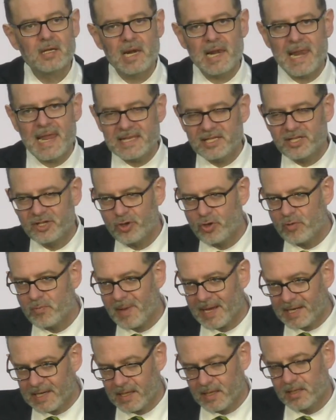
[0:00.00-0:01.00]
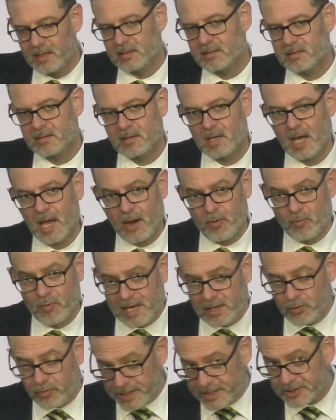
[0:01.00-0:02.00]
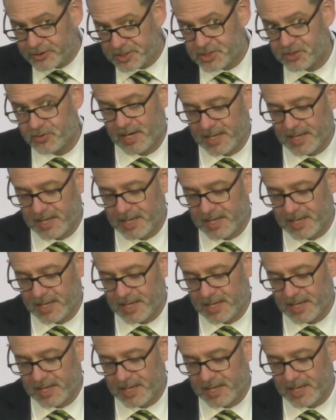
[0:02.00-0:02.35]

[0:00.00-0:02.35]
lent you money at really good interest